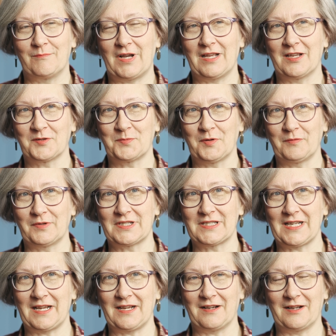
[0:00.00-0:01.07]
My husband would
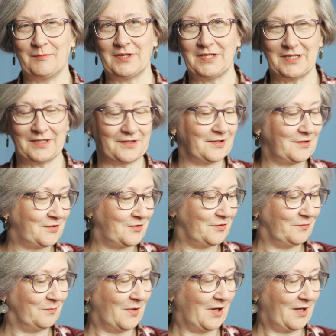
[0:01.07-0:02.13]
say I'm addicted
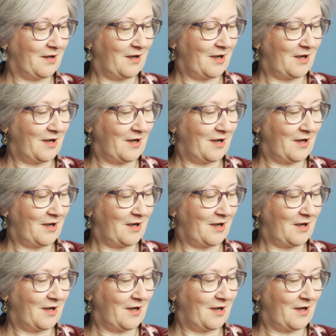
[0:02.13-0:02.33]
to my